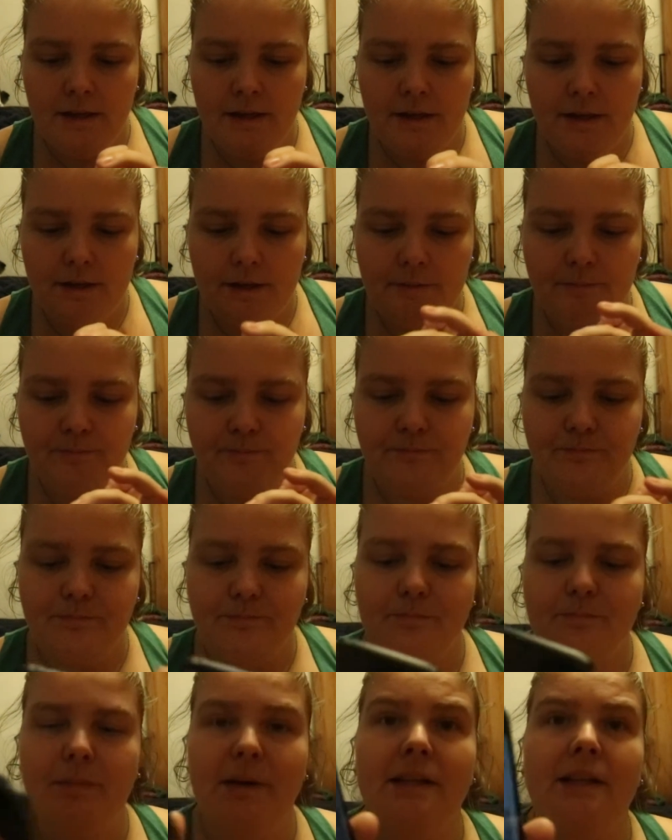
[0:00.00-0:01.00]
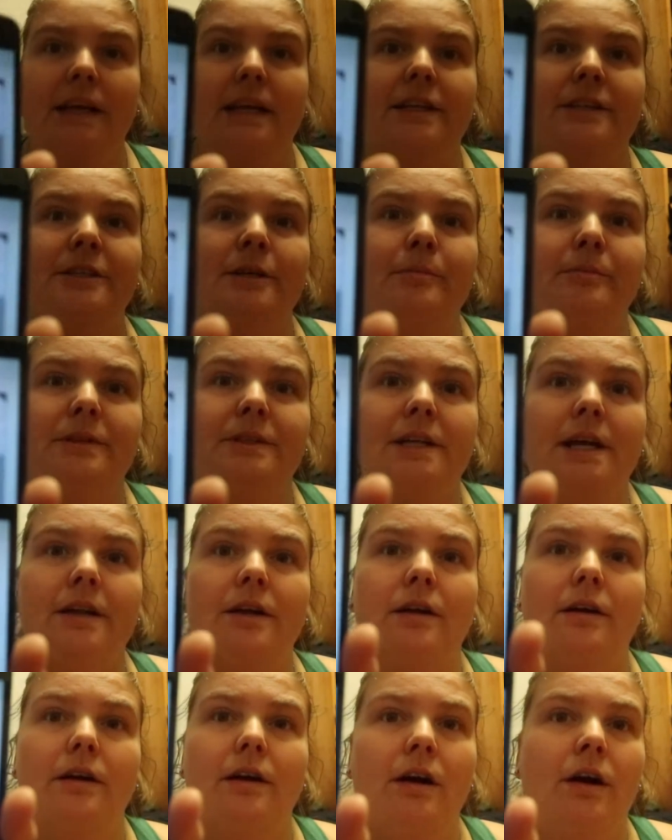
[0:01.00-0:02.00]
um but like some
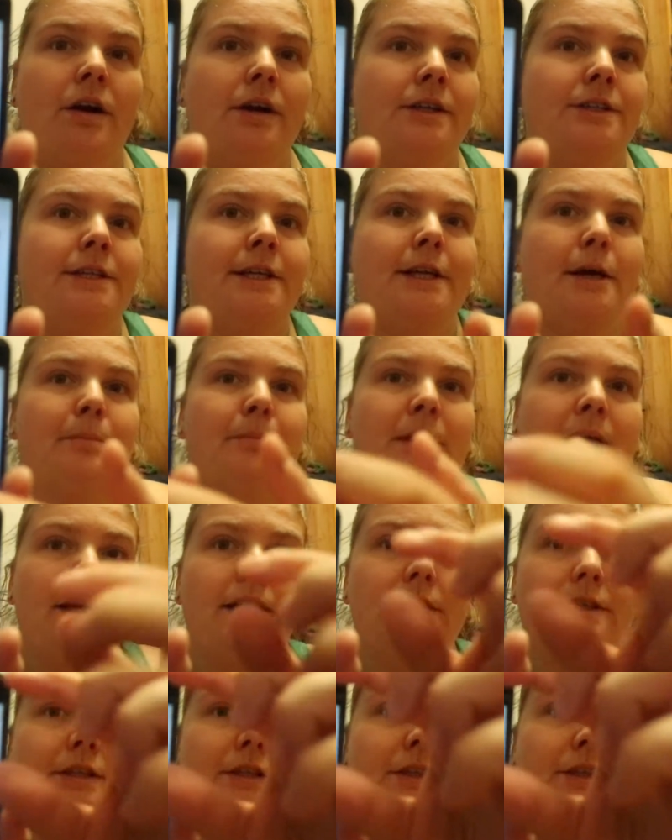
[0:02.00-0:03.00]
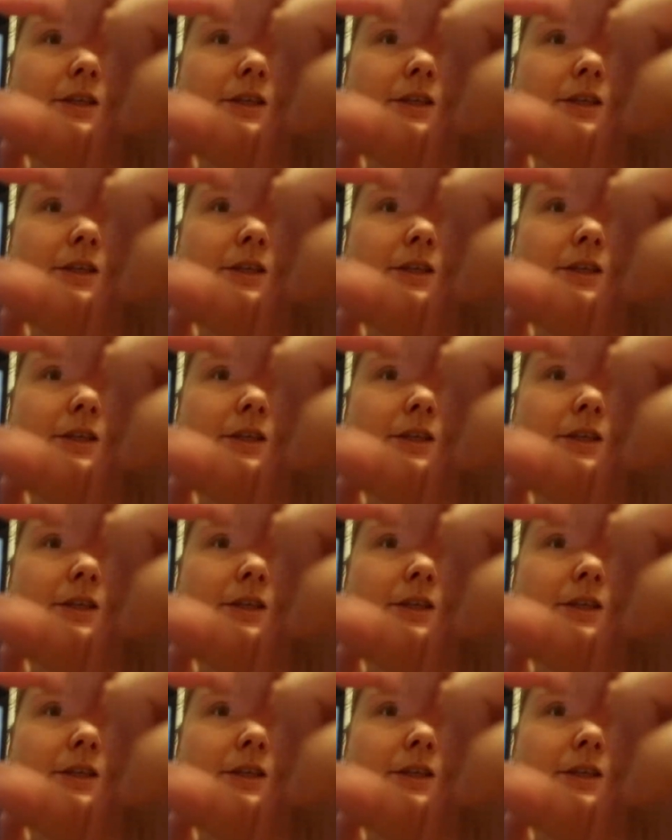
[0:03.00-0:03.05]
set are set up like